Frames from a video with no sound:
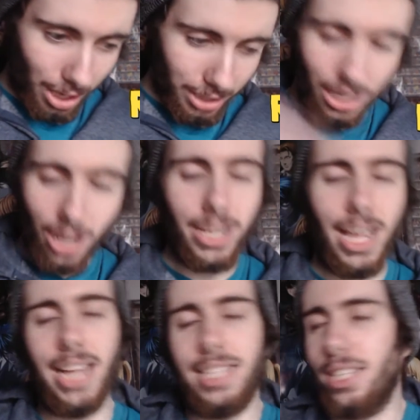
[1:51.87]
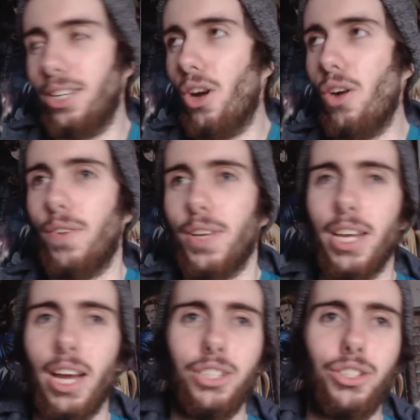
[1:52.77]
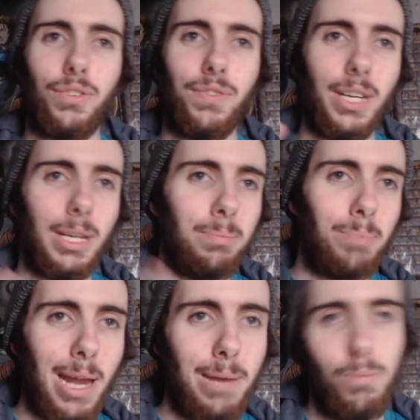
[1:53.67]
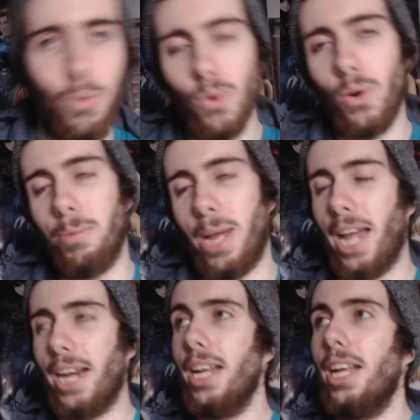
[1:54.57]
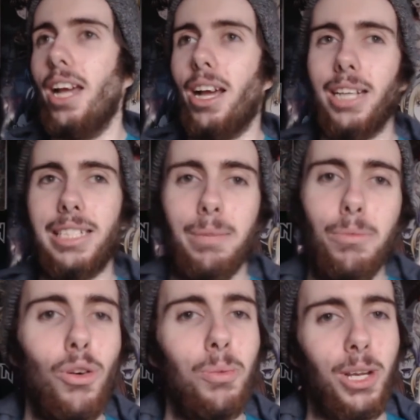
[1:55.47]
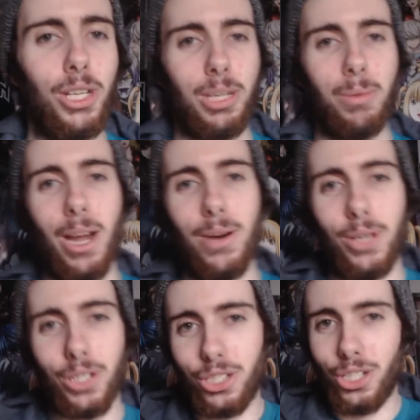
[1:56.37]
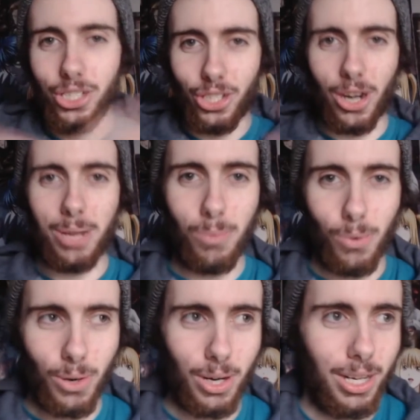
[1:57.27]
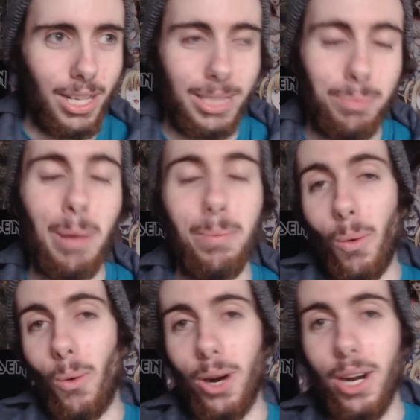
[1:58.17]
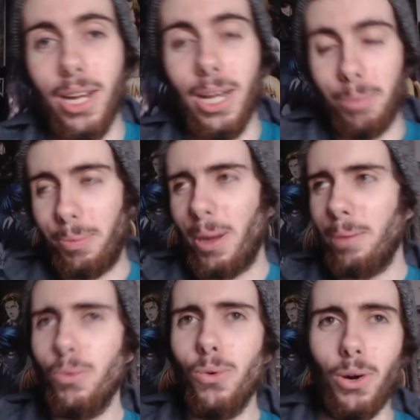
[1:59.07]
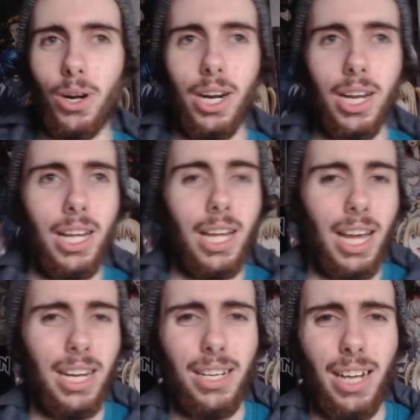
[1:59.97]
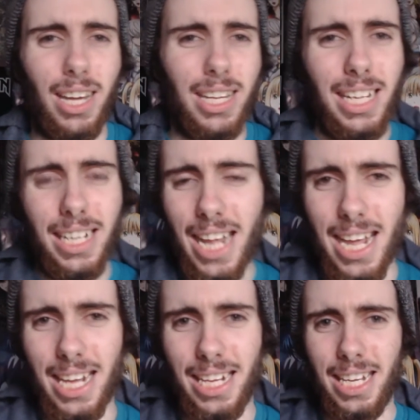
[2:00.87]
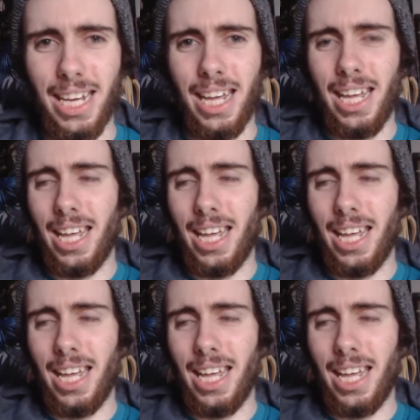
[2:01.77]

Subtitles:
you got Don Casanova, you got your freaking Ben Moore, man. I say Moore because I'm Irish. Sorry, Moore, it's Ben Moore. But Ben Moore, and Ian Hink,